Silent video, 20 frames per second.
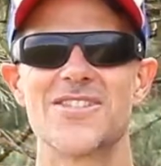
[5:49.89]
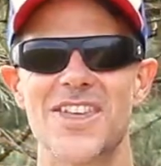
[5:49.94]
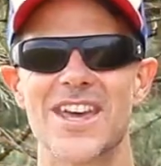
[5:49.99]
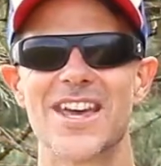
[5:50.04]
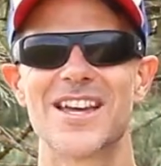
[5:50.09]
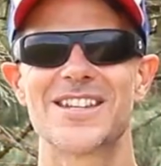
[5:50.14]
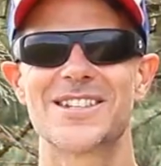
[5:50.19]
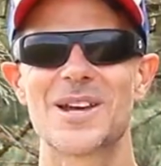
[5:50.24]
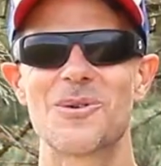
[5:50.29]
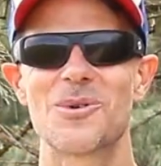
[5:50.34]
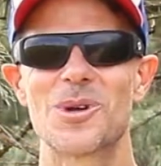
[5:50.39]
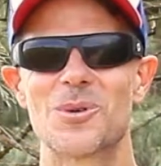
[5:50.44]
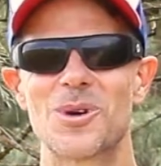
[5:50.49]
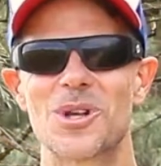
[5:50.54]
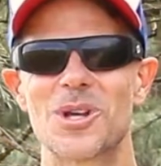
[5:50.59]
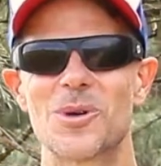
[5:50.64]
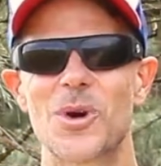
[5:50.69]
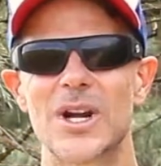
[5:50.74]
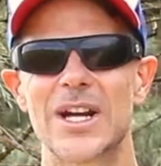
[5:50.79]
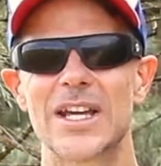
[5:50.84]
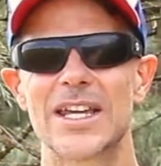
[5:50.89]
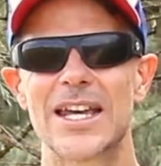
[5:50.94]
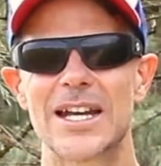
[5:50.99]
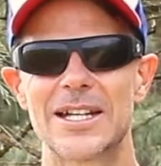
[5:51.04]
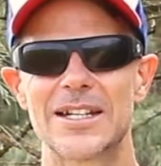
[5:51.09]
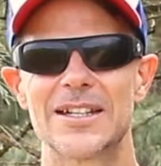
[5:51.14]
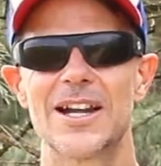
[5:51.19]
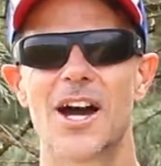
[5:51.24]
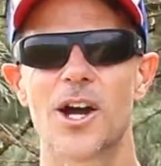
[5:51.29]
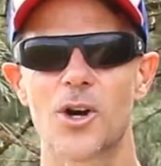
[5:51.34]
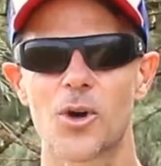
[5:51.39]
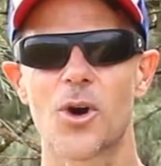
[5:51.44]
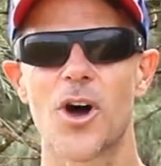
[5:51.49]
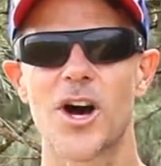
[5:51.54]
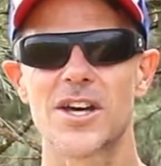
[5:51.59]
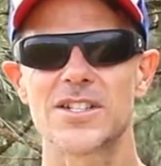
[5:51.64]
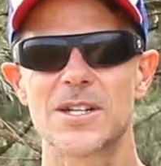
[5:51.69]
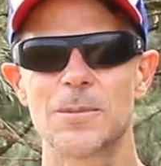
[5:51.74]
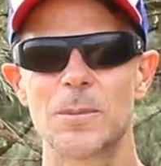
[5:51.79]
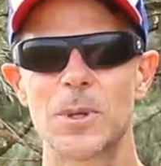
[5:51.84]
things that we really want to get
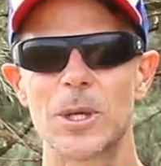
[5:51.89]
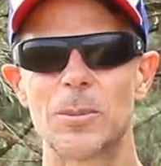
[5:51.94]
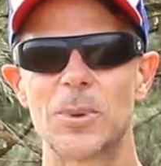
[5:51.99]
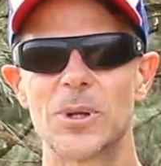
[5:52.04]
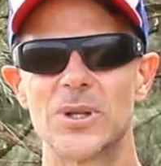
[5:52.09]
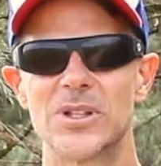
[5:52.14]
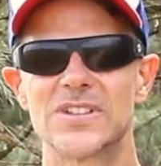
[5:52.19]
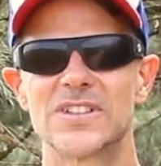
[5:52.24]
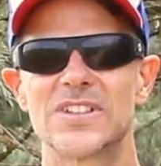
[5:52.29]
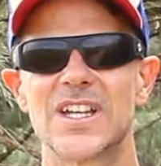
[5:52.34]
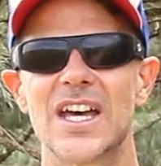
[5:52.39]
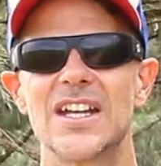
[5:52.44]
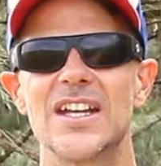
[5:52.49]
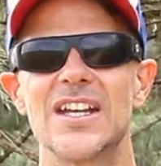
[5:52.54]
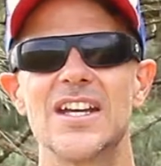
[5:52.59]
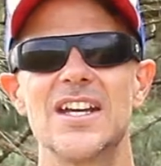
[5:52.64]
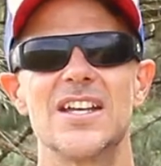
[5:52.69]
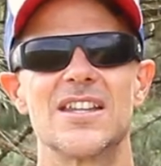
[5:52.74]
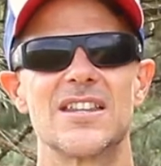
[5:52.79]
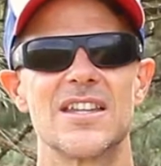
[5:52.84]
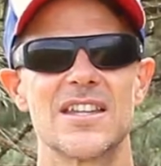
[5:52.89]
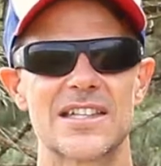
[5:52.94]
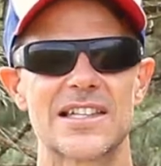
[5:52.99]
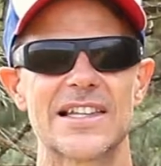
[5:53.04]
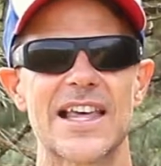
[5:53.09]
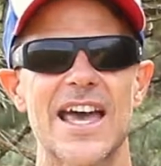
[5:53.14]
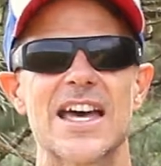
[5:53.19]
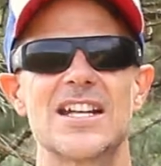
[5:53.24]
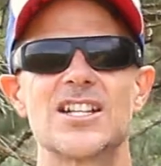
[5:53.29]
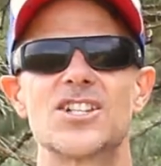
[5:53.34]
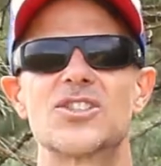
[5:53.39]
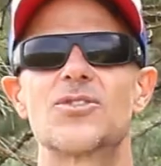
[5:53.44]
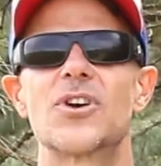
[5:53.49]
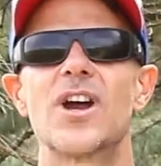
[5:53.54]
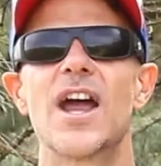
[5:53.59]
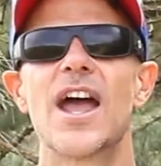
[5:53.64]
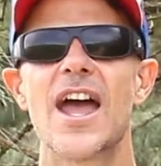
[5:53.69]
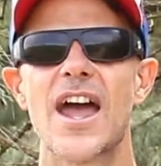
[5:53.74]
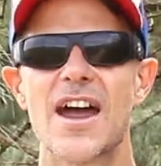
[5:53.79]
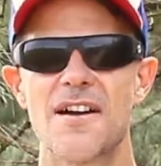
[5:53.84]
across to people is that this land is
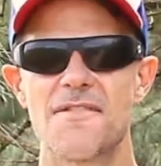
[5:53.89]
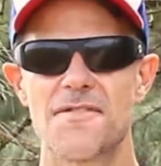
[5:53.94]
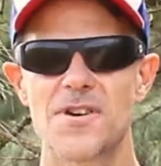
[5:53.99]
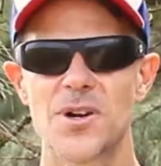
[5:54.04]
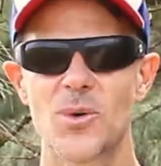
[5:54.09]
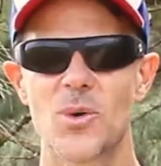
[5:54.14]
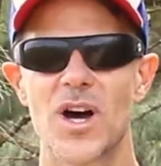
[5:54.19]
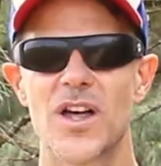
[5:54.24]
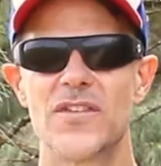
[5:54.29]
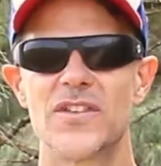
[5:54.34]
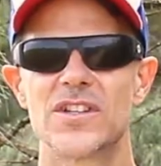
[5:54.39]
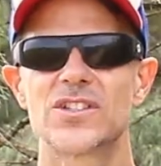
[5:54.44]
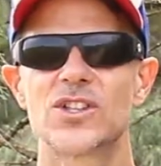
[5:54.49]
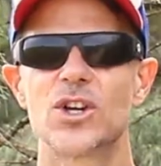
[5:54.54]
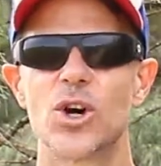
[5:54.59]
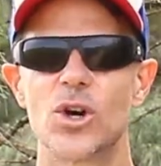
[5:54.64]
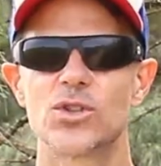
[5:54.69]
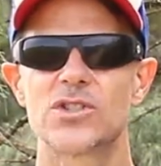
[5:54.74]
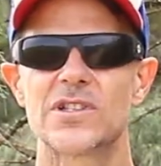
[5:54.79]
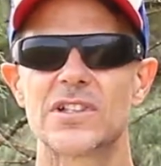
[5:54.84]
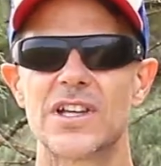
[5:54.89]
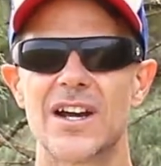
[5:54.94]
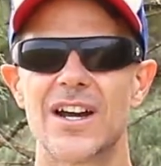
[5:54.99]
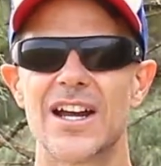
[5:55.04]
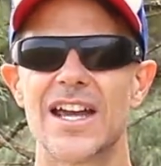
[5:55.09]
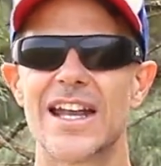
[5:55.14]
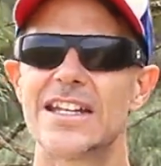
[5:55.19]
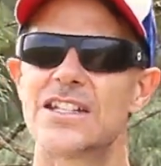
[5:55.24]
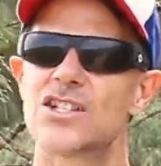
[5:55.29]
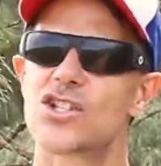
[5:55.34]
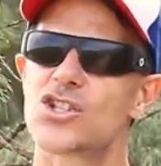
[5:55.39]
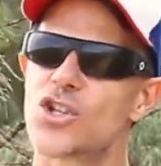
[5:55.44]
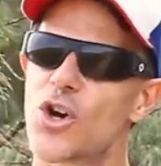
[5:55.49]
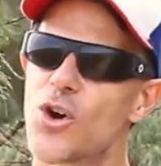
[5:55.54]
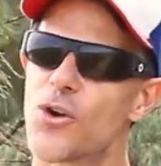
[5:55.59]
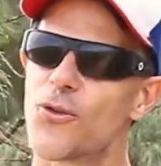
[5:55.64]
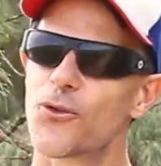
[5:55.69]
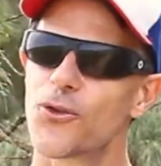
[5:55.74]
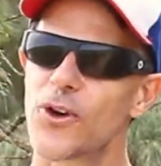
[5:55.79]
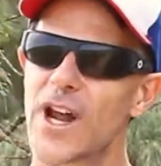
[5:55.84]
for everyone, this coastal area, and it's
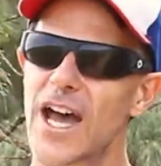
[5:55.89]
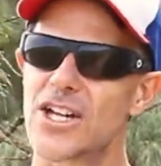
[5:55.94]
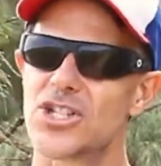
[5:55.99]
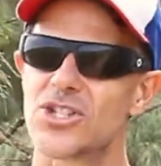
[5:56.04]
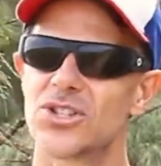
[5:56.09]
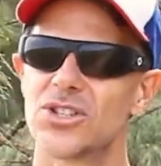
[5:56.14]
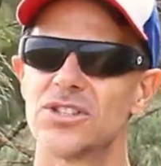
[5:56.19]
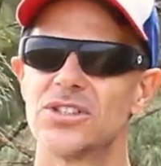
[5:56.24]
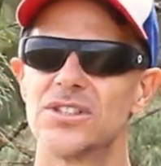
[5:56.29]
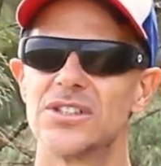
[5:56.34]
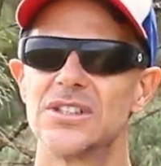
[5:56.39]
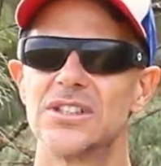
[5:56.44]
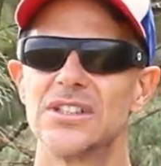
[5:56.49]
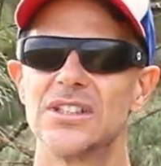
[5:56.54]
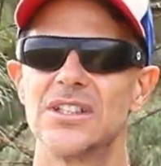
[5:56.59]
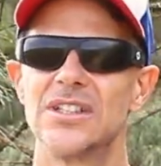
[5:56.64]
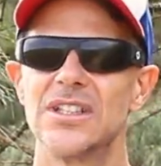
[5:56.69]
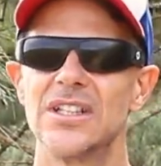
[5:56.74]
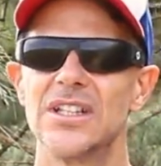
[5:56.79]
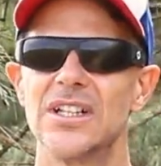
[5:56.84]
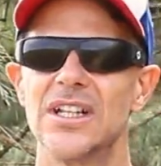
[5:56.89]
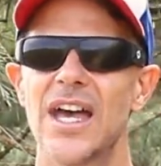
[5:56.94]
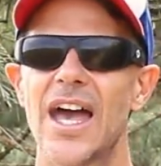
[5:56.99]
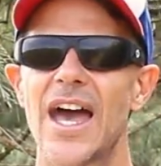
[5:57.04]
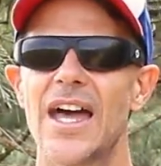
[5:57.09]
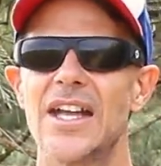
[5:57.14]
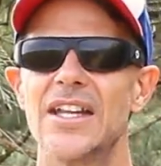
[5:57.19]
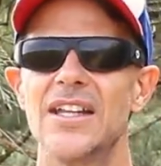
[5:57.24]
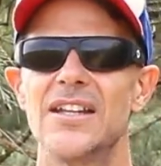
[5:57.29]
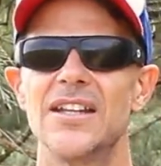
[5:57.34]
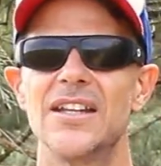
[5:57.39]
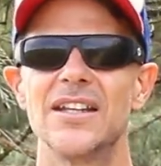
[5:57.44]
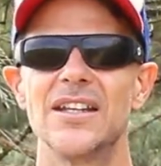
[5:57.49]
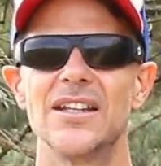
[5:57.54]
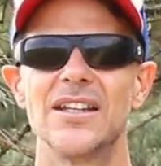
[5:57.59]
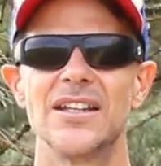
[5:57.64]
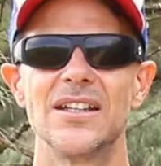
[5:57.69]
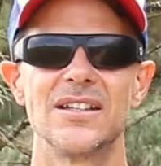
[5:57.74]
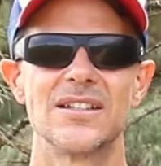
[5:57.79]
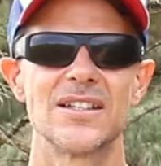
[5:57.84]
so fragile. And in
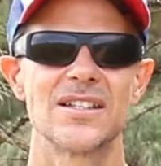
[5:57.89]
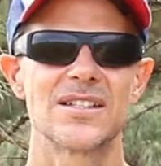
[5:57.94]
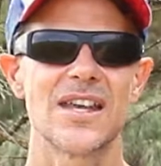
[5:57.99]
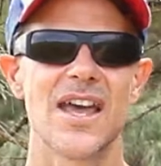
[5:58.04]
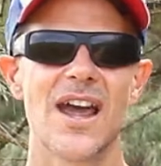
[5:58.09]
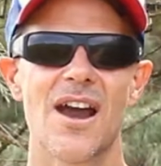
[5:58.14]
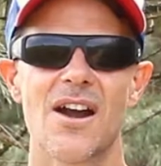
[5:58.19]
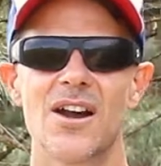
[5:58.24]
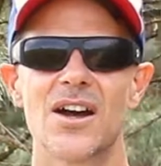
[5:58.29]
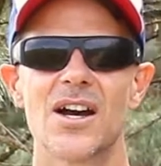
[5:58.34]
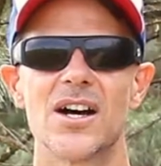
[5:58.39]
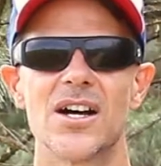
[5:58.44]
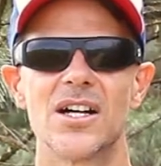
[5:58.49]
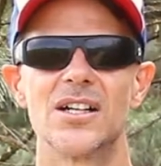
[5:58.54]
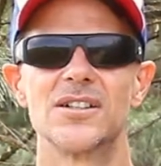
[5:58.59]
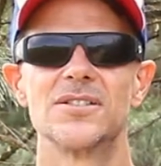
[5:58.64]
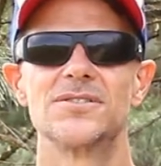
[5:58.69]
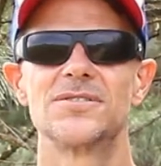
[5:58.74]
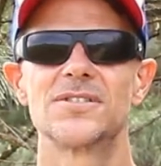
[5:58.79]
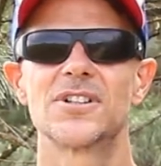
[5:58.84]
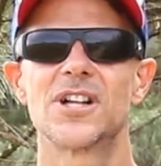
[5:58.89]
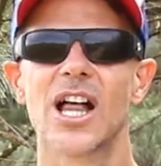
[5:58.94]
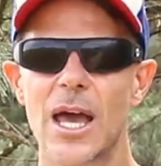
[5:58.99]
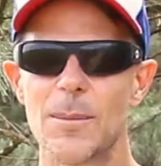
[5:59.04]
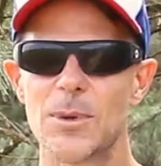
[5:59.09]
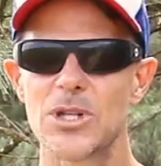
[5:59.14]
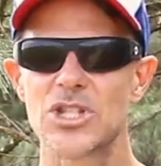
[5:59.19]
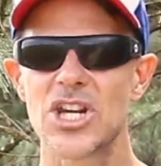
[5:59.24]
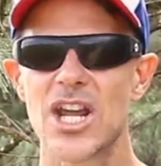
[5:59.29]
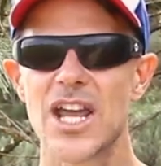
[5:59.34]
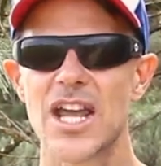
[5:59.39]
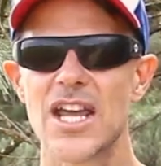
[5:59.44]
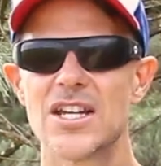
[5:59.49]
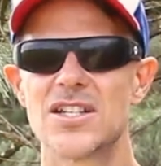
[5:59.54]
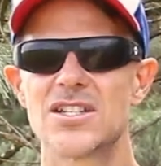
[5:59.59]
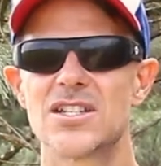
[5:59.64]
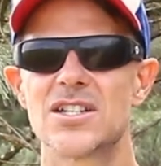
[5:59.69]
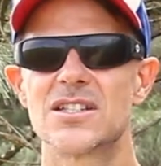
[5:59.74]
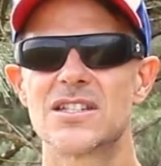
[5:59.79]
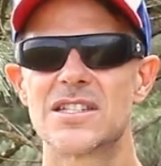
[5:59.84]
the, this era of climate
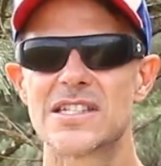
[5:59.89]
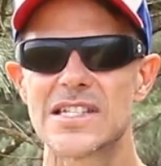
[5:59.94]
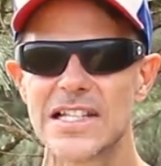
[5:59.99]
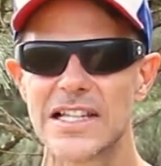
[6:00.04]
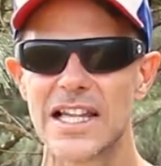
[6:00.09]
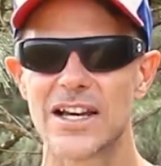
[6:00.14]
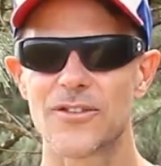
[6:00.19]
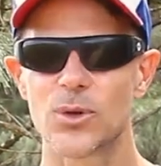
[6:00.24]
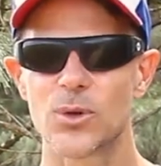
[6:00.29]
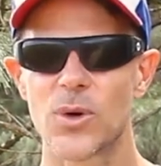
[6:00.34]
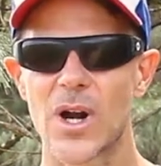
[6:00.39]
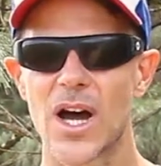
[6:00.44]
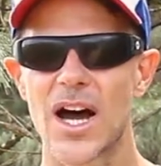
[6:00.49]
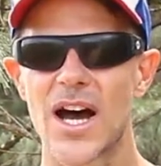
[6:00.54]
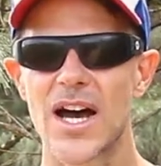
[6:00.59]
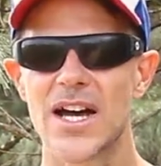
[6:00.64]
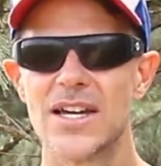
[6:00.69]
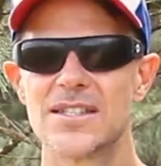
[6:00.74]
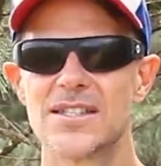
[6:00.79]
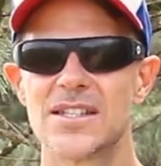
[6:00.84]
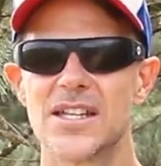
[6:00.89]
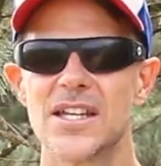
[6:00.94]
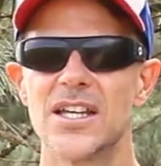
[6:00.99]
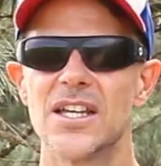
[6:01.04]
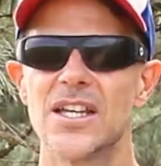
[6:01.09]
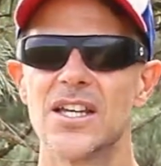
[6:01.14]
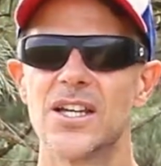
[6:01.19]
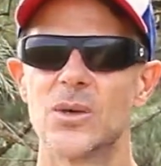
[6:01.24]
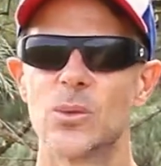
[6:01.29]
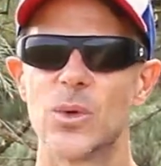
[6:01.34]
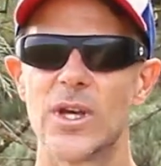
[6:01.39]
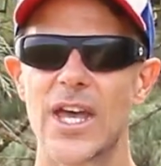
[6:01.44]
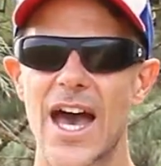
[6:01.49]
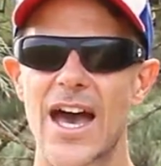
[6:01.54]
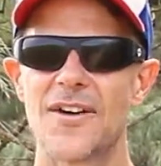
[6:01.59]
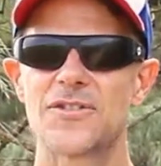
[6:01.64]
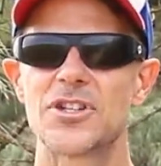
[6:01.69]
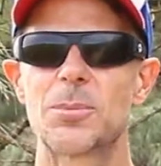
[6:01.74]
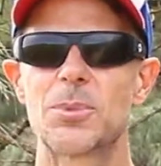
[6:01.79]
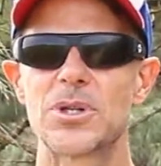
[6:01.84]
change and sea level rise, we
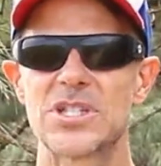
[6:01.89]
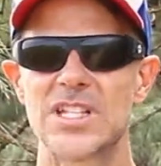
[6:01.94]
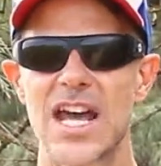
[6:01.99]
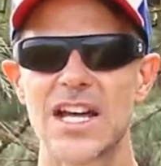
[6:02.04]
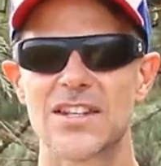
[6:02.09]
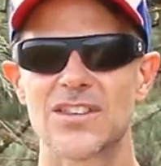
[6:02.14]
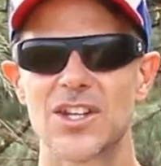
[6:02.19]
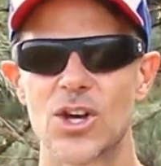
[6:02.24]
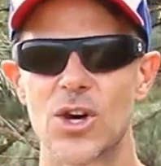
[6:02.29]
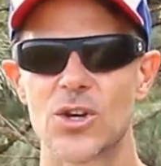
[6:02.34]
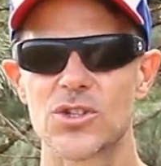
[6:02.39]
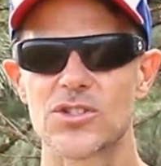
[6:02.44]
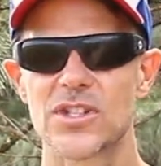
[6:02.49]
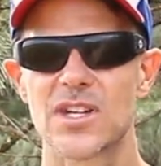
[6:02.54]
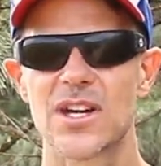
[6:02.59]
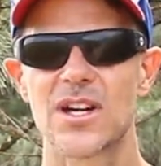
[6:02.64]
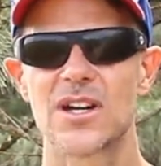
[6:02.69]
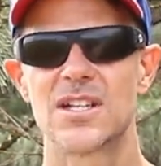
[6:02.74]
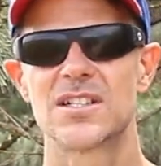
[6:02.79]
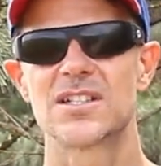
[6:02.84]
have to protect the coastal areas.